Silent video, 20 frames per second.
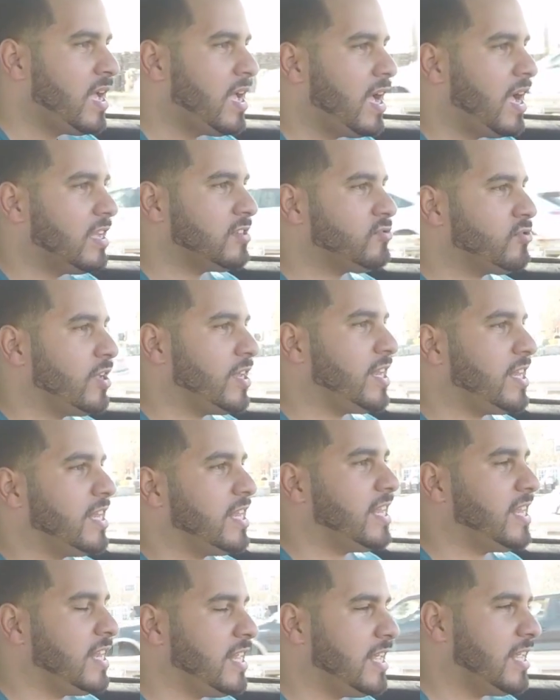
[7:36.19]
I traded
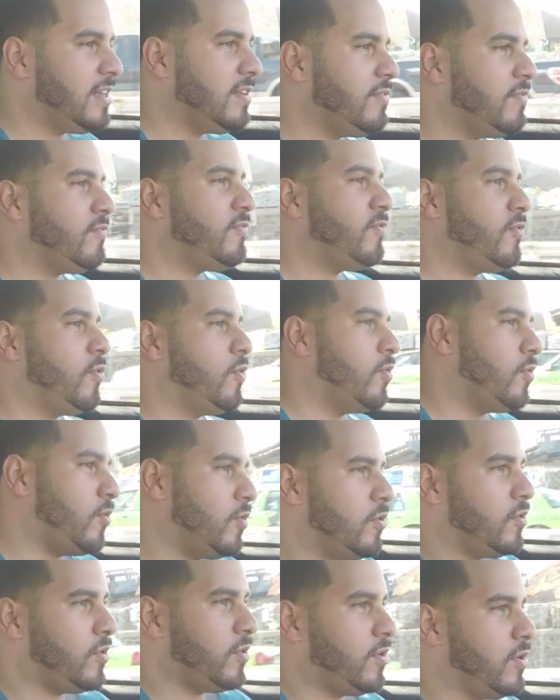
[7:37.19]
it in
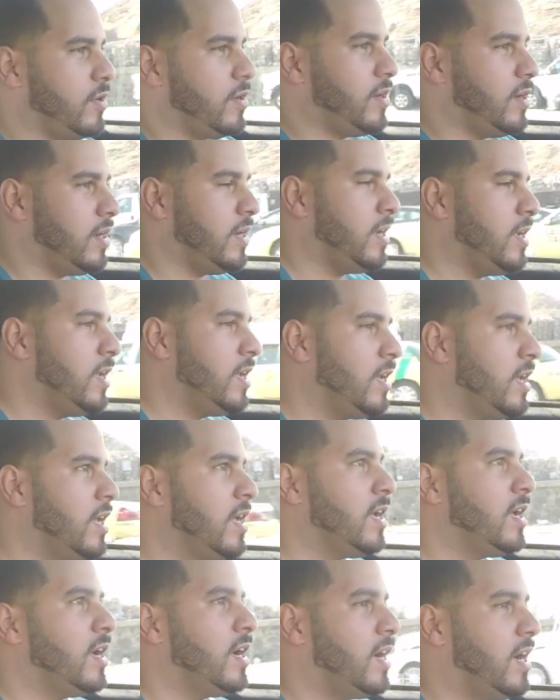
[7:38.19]
for
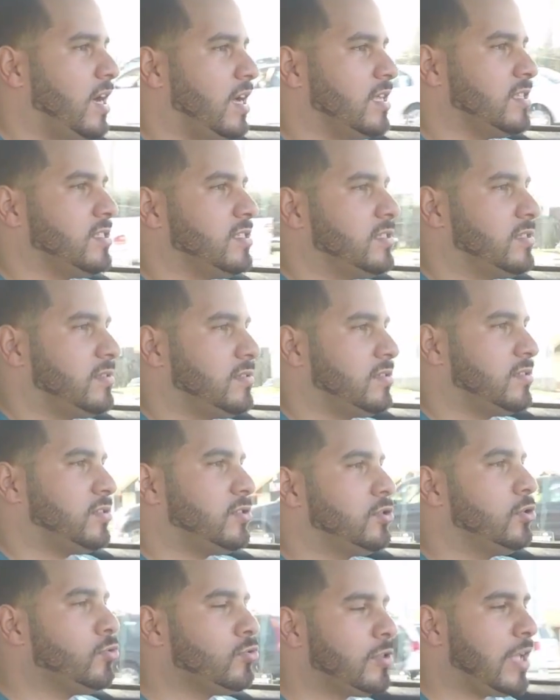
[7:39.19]
a
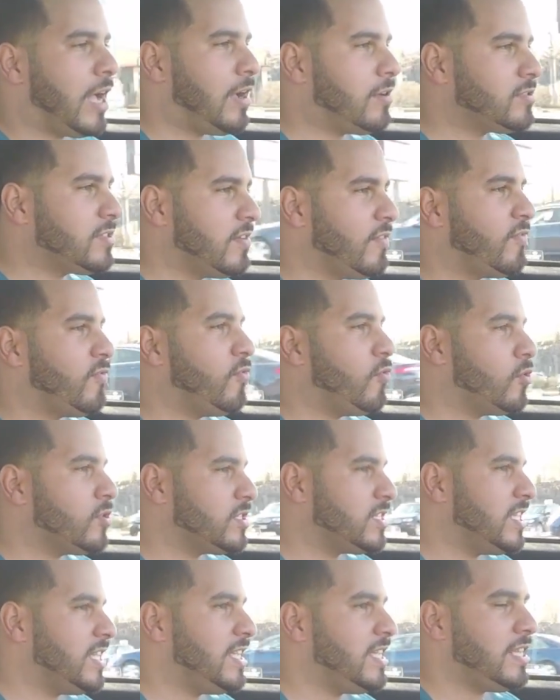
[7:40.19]

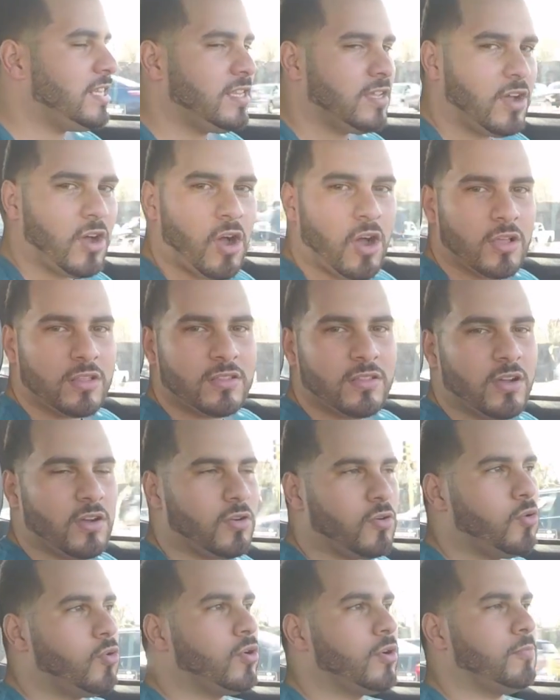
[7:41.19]
2014 Honda
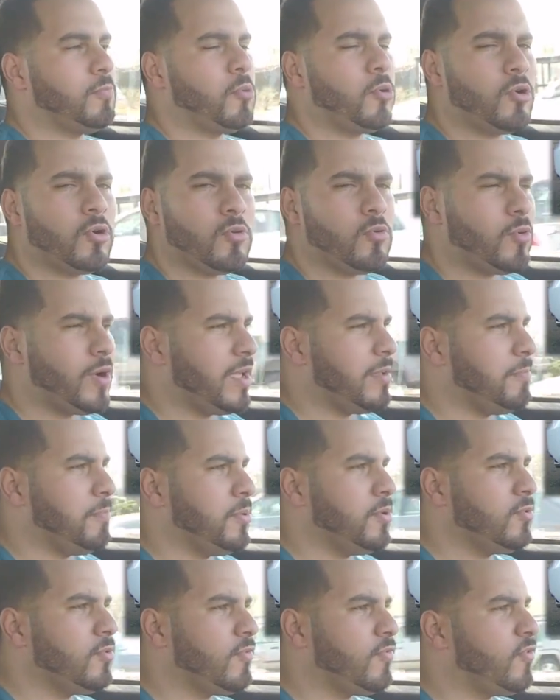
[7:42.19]
Accord, pearl white,
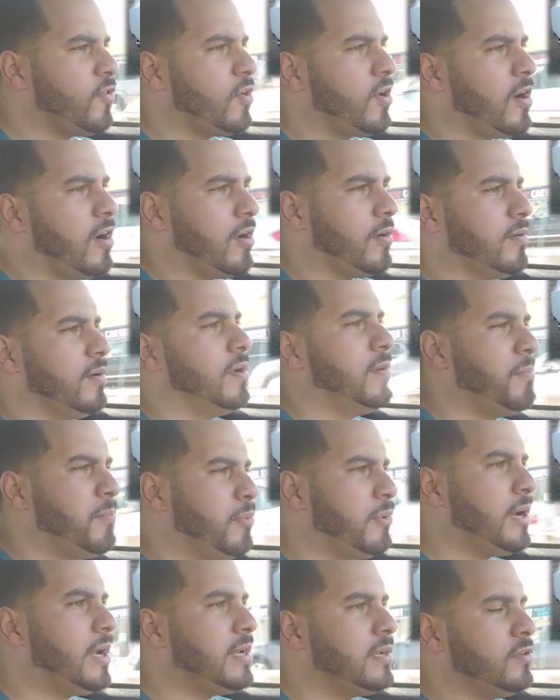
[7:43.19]
beautiful car,
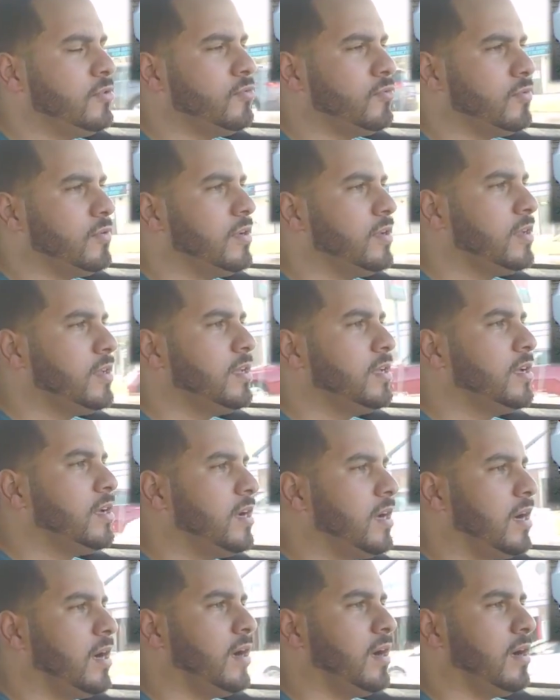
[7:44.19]
brand new.
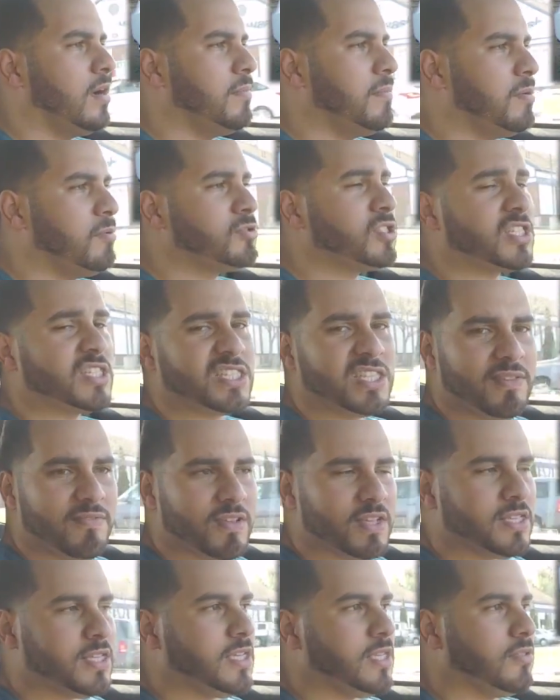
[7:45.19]
It was a
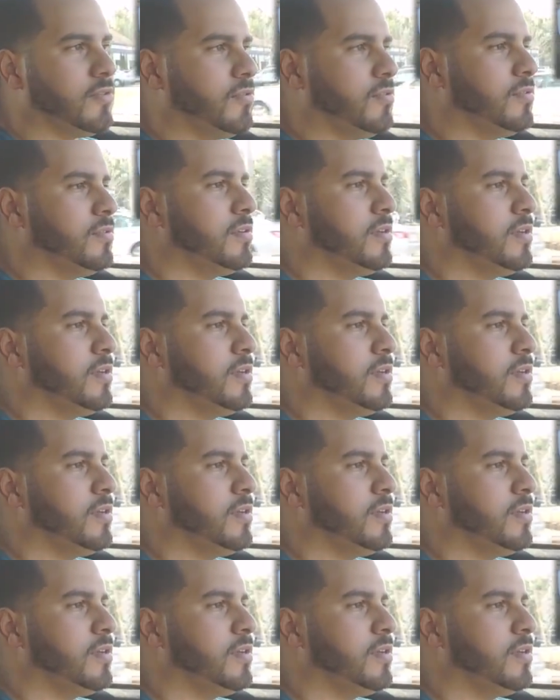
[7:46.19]
CVT though.